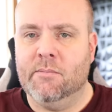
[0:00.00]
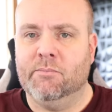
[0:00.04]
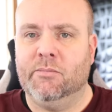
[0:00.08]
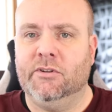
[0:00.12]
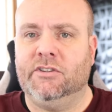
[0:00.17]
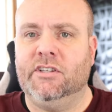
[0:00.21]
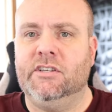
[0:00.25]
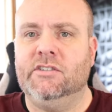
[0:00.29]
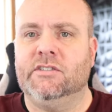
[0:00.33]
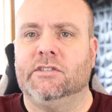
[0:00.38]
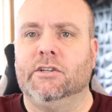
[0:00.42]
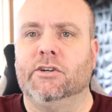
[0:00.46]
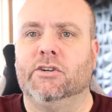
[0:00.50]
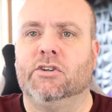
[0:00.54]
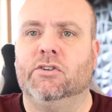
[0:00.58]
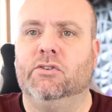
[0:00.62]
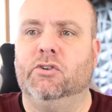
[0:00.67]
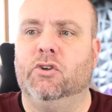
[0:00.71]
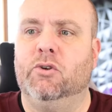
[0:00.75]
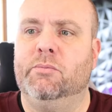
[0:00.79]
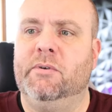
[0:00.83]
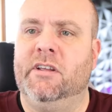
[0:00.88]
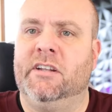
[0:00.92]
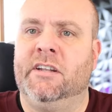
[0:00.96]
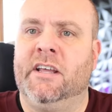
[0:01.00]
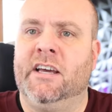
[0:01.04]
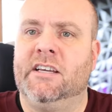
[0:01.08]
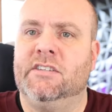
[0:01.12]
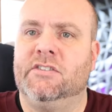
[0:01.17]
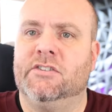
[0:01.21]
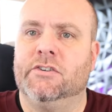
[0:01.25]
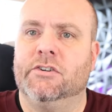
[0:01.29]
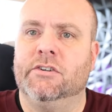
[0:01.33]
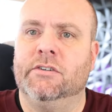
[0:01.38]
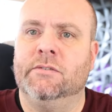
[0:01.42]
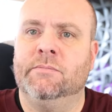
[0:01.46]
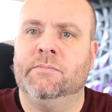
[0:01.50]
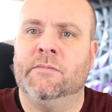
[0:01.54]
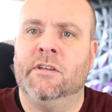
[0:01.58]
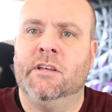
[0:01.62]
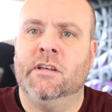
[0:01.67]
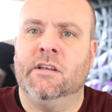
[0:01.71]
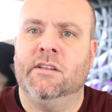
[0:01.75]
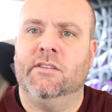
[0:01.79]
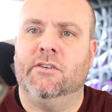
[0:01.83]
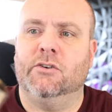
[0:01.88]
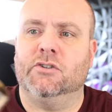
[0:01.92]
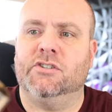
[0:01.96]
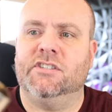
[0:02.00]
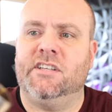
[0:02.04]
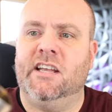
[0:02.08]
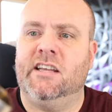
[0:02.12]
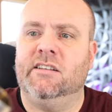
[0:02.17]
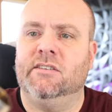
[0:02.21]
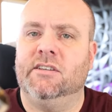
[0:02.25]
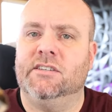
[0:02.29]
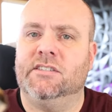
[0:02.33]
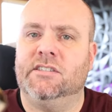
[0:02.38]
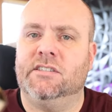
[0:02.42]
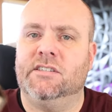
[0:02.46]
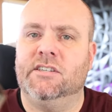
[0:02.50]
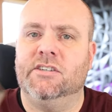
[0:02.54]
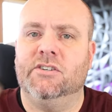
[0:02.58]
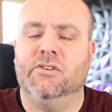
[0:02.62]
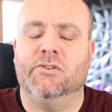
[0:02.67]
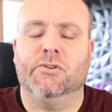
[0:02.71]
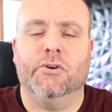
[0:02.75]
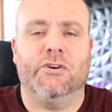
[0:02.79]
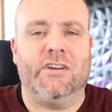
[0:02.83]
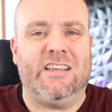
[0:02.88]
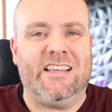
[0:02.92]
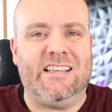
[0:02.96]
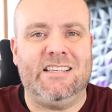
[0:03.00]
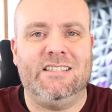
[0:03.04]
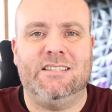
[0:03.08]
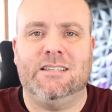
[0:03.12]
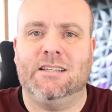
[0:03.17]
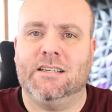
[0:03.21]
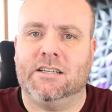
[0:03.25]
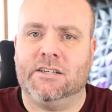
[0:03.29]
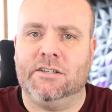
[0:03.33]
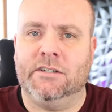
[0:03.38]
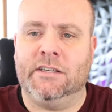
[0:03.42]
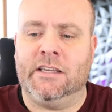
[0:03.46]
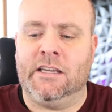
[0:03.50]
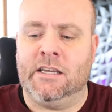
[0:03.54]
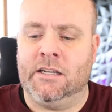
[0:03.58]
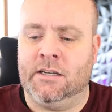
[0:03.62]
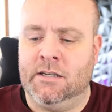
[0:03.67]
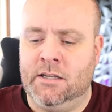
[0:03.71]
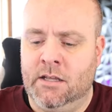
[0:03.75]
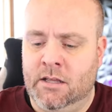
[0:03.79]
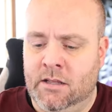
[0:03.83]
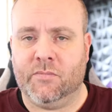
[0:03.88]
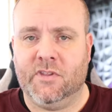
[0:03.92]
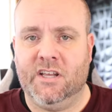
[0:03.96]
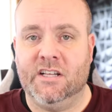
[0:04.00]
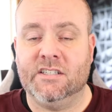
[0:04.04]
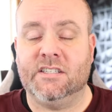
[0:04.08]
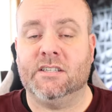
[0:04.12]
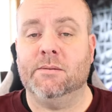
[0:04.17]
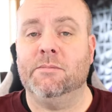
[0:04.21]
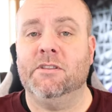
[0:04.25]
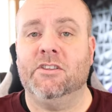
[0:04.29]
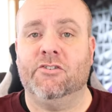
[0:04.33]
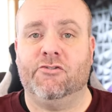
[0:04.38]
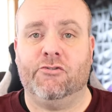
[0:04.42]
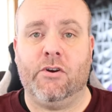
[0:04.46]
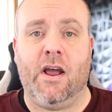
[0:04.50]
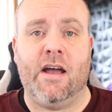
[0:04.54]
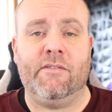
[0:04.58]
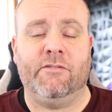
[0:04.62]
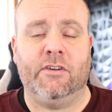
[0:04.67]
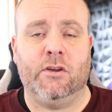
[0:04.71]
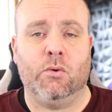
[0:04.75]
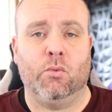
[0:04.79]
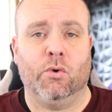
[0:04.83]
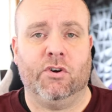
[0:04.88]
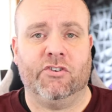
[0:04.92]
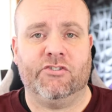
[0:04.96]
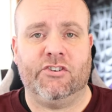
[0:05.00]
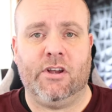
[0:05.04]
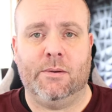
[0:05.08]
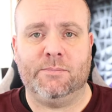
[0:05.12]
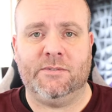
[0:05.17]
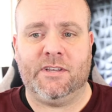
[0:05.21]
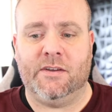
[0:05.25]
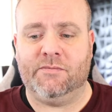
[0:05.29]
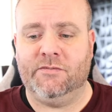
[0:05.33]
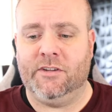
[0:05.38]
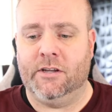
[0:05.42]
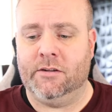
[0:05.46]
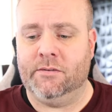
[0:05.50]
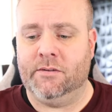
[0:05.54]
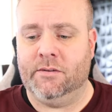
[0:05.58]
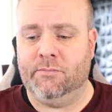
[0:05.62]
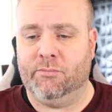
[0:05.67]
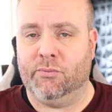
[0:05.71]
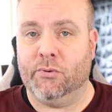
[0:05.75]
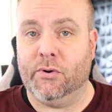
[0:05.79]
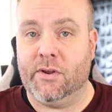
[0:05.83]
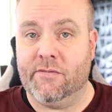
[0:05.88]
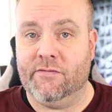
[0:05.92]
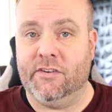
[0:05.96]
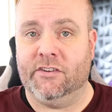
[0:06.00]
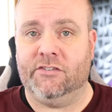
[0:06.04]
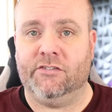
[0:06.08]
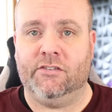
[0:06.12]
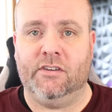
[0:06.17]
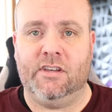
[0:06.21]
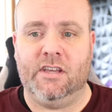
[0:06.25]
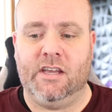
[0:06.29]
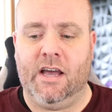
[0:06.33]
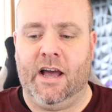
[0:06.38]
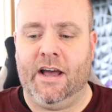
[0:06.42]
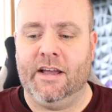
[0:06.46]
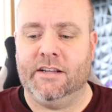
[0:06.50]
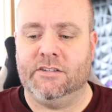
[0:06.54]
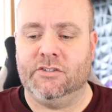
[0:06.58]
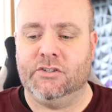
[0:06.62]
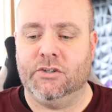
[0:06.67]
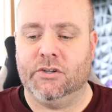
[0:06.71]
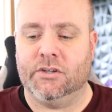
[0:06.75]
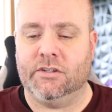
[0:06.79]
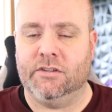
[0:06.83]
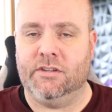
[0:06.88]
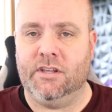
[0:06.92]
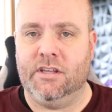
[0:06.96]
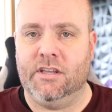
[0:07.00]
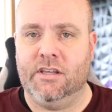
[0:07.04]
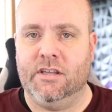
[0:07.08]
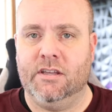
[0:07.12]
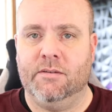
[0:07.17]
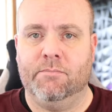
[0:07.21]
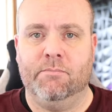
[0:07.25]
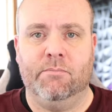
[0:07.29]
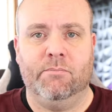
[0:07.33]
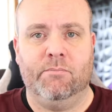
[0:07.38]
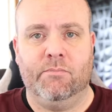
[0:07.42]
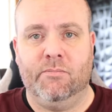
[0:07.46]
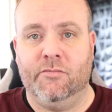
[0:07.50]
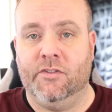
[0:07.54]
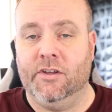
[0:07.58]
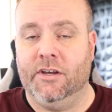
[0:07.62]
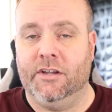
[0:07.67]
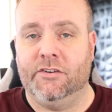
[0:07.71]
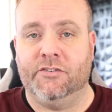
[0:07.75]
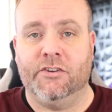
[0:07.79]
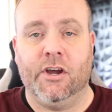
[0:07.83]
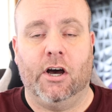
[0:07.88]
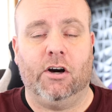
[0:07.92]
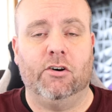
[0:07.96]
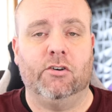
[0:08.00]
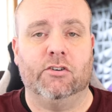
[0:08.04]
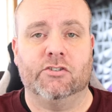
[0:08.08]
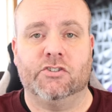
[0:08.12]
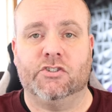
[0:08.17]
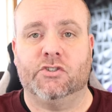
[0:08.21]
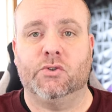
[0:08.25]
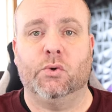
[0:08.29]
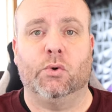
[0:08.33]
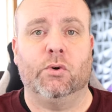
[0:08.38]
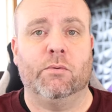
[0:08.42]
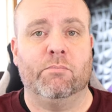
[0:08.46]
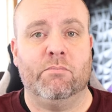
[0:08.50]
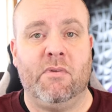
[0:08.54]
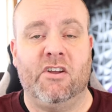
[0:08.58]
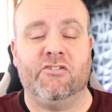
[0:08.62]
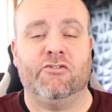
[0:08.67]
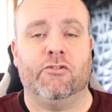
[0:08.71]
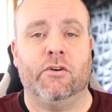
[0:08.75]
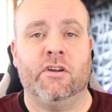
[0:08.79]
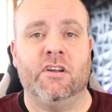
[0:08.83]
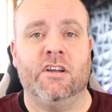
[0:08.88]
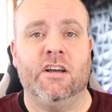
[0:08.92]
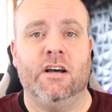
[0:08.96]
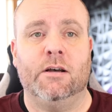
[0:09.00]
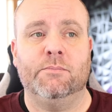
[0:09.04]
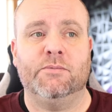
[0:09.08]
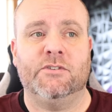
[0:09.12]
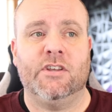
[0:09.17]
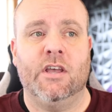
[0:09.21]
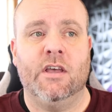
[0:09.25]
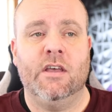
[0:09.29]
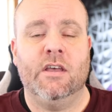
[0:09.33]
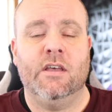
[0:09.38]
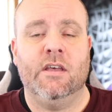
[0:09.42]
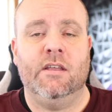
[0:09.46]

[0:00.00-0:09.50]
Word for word: But these look a little bit nicer. They're stainless steel. They're easy to clean. In some of the traveling workshops I've done previously, I took the the dollar store measuring cups.